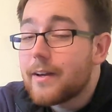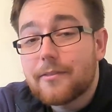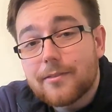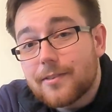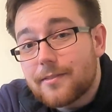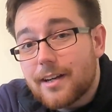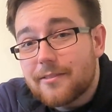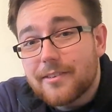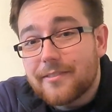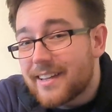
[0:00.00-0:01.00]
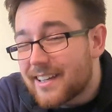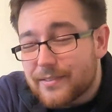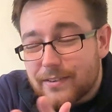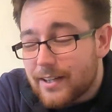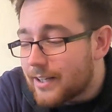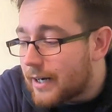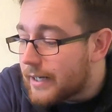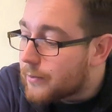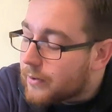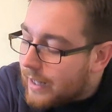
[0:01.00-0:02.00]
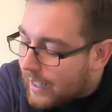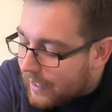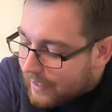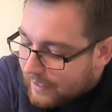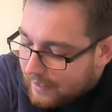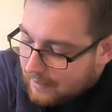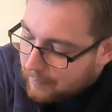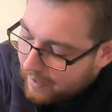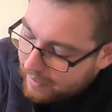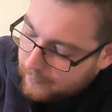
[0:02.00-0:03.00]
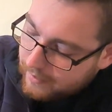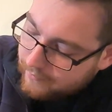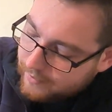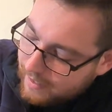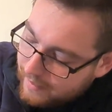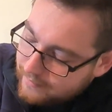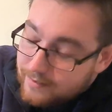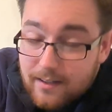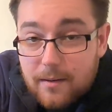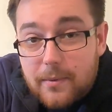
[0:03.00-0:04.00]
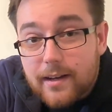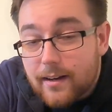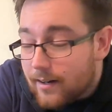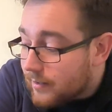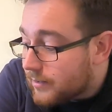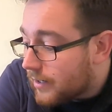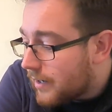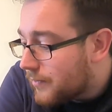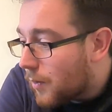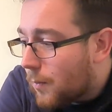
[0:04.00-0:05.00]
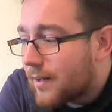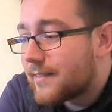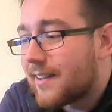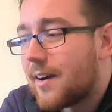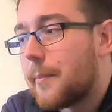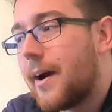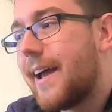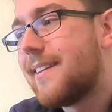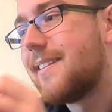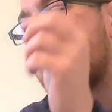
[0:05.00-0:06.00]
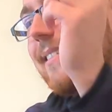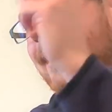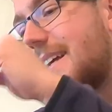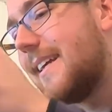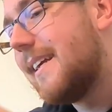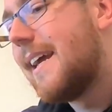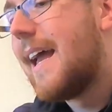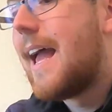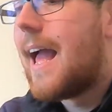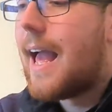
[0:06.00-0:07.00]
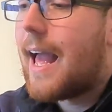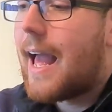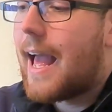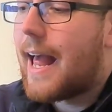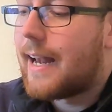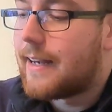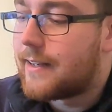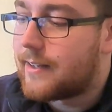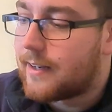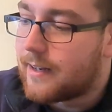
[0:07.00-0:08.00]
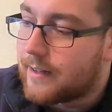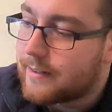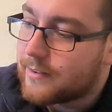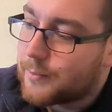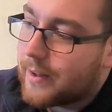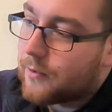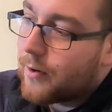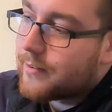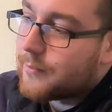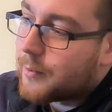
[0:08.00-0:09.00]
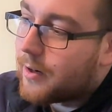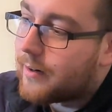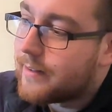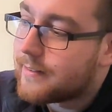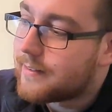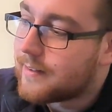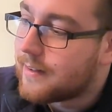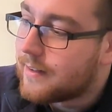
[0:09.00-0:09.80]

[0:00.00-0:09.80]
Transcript: we have the 5950X 3090, all that. In the back, we have an 8TB hard drive, a 1TB SSD, and this is where the reservoir is.